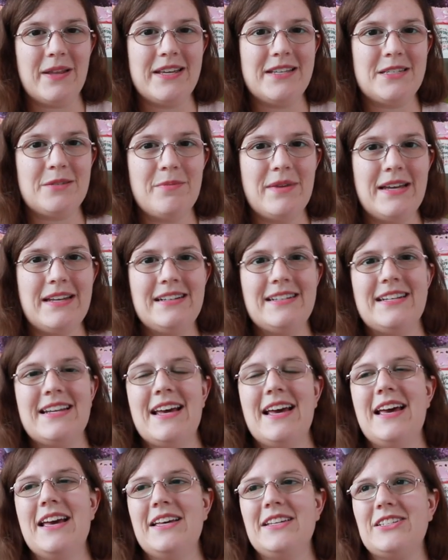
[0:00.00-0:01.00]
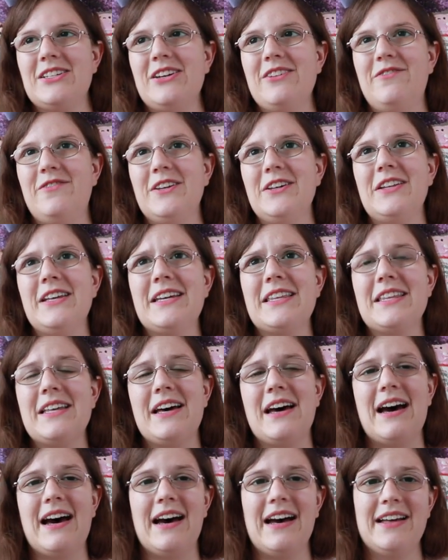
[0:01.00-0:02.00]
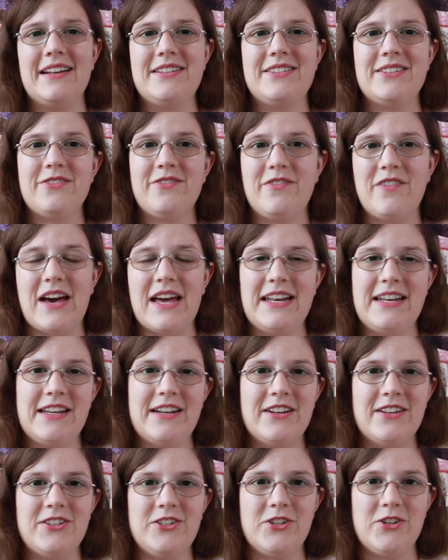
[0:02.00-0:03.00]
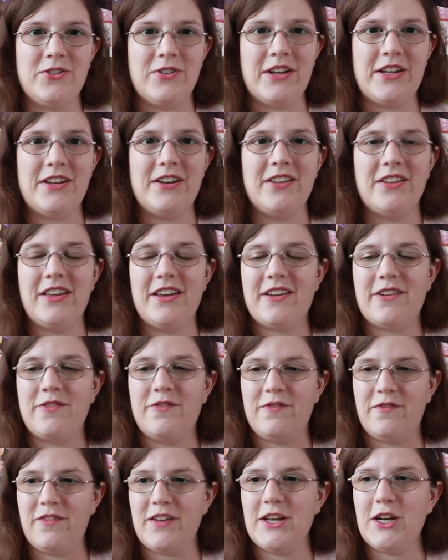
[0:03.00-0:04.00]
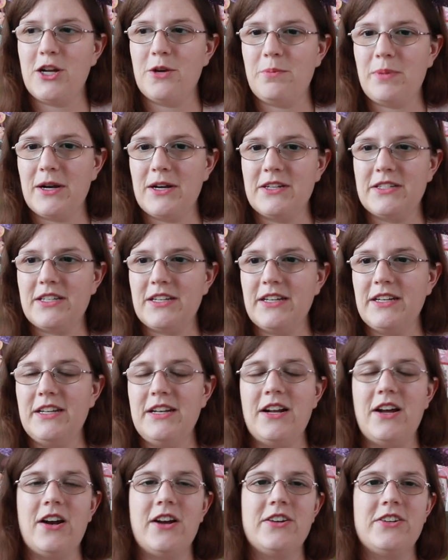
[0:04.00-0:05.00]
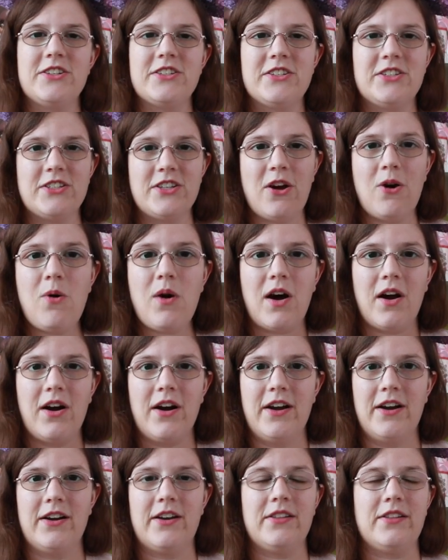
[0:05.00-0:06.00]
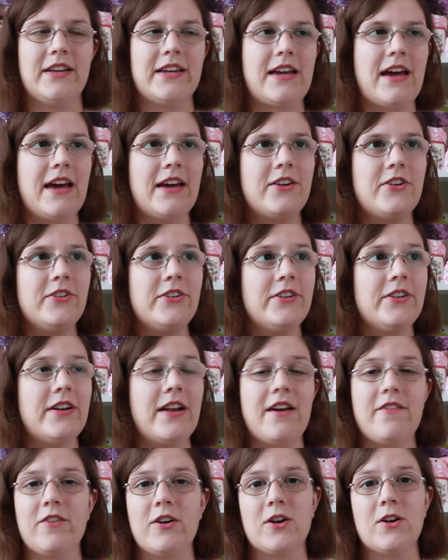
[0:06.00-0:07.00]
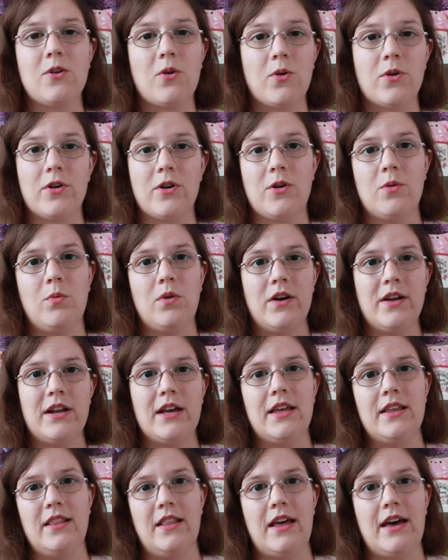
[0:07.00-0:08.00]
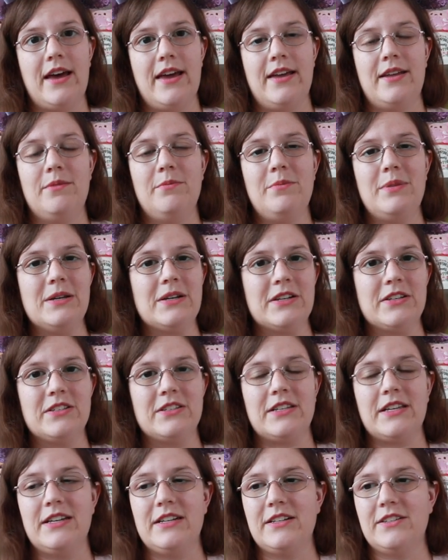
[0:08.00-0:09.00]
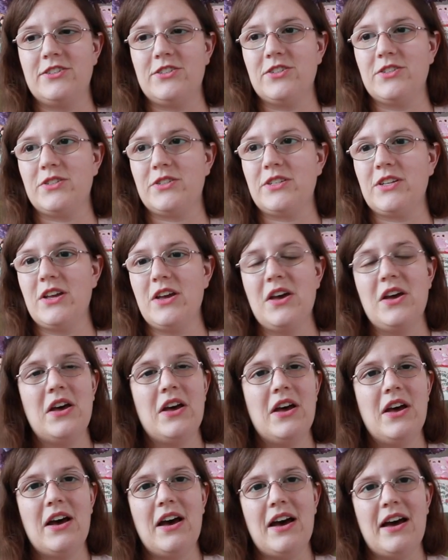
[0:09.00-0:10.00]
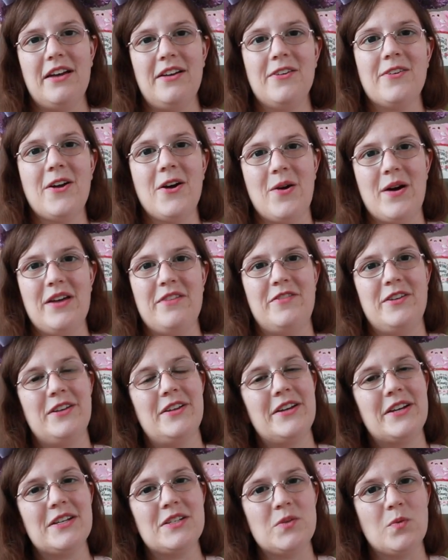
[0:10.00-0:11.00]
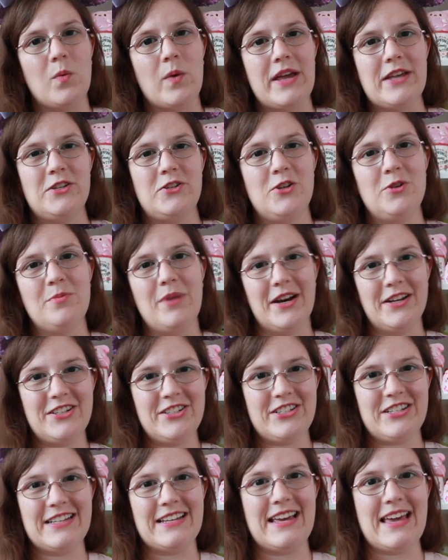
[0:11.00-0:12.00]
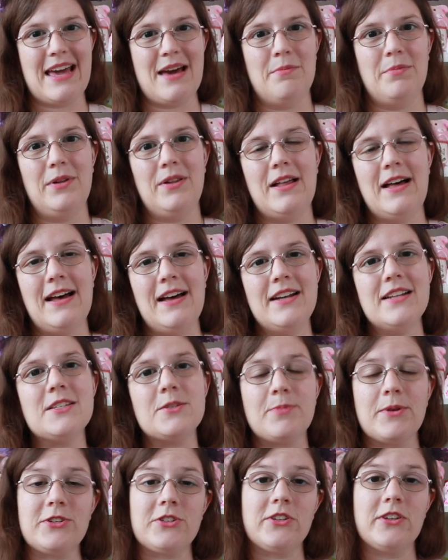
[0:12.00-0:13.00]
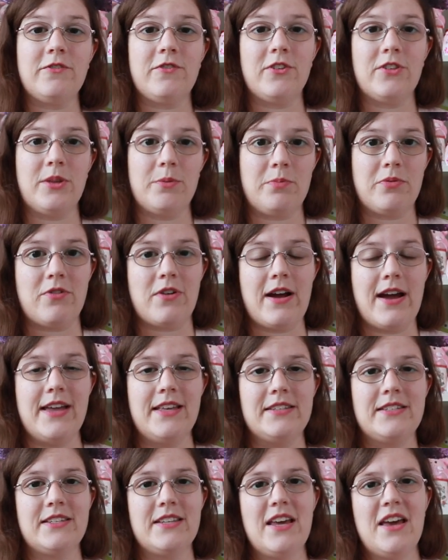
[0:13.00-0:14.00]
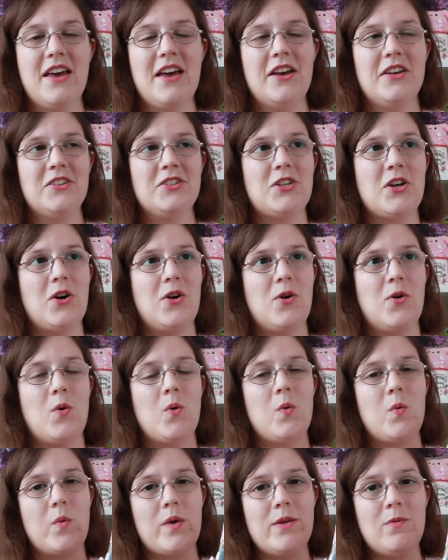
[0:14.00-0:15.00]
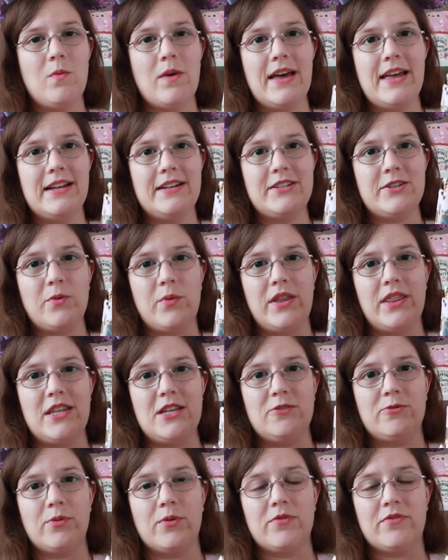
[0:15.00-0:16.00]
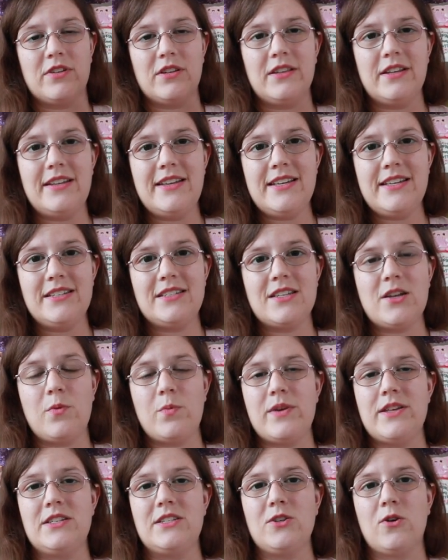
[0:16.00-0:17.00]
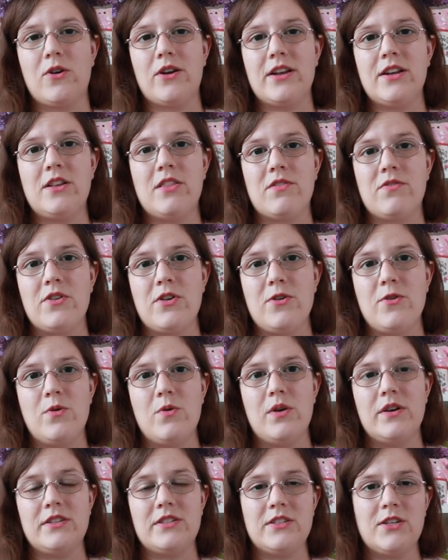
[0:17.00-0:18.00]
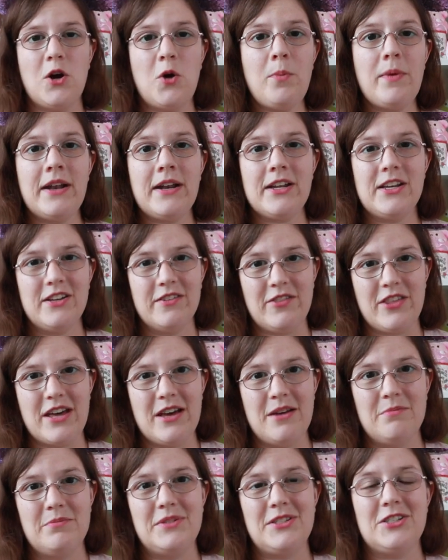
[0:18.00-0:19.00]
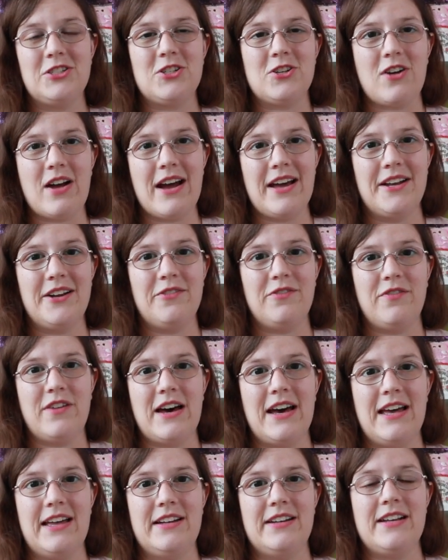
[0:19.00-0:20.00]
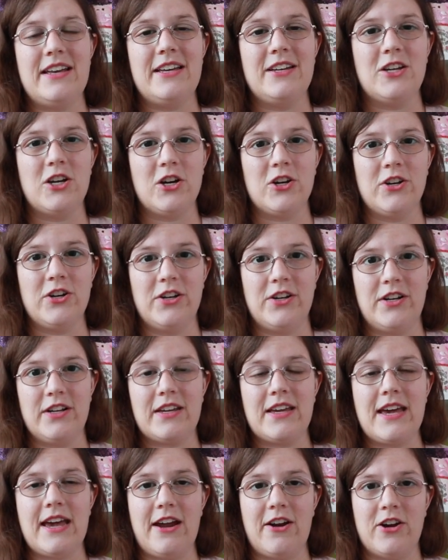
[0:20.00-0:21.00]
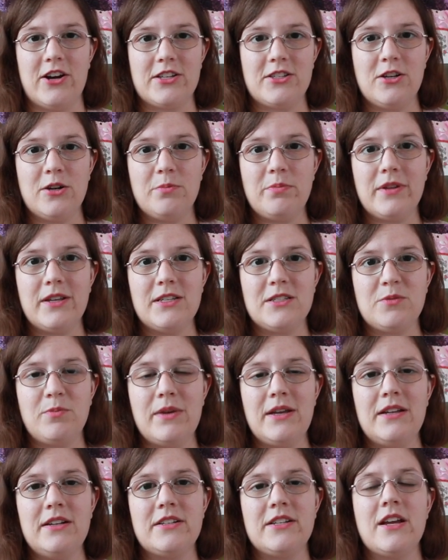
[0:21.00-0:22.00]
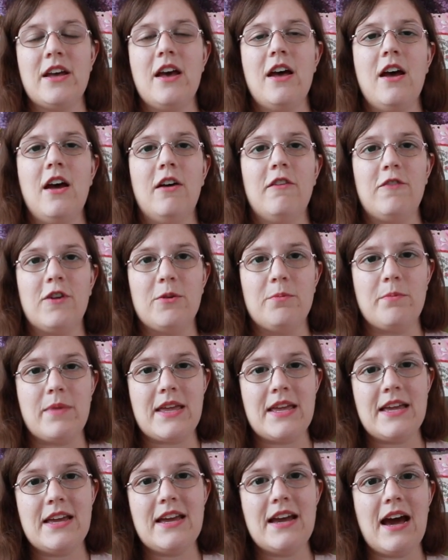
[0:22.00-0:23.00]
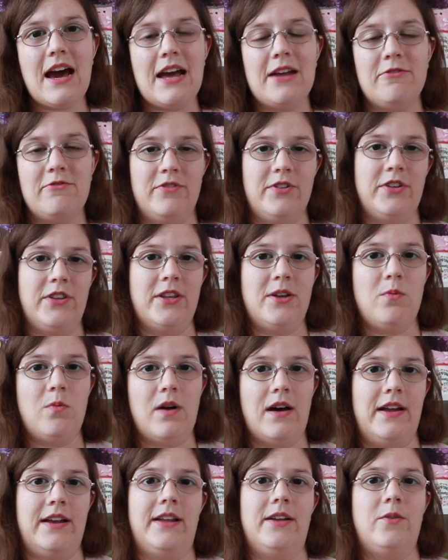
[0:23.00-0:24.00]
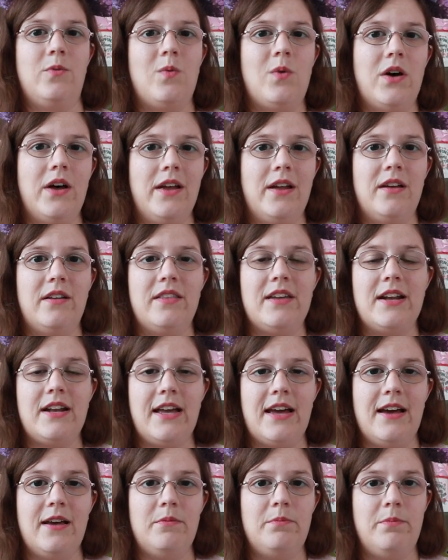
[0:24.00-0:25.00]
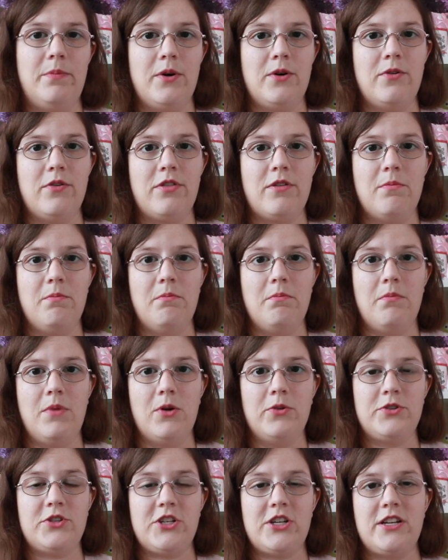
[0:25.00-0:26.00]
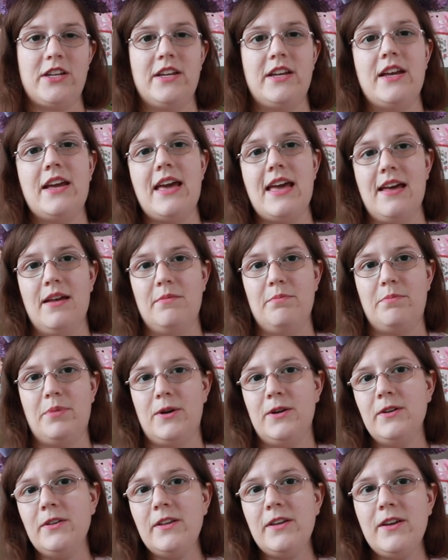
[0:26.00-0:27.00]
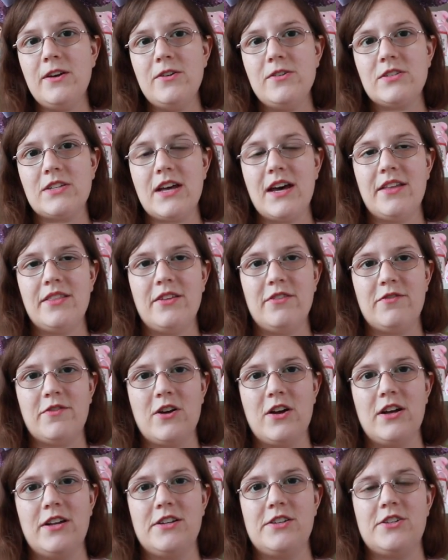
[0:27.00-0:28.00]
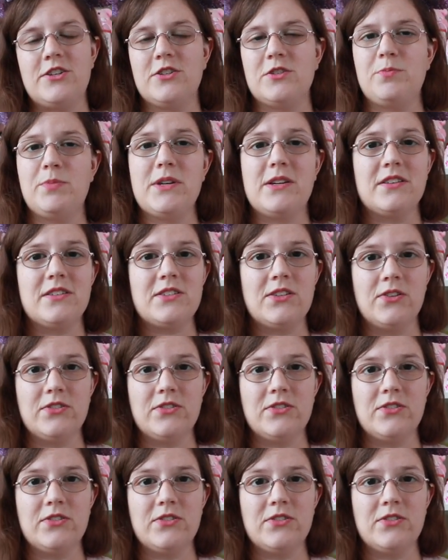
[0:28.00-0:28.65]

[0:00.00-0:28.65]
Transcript: placement so I feel like the odds of finding a Dooney to like fit a person are just so hard. Like I could never order one online because it is just, I don't know, I feel like it's way too much to gamble on, especially for the price. So we went when these were released, we sorted through so many of them to try to find a good character placement. For me, I really wanted one that had both Mochi and Berlioz on the front just because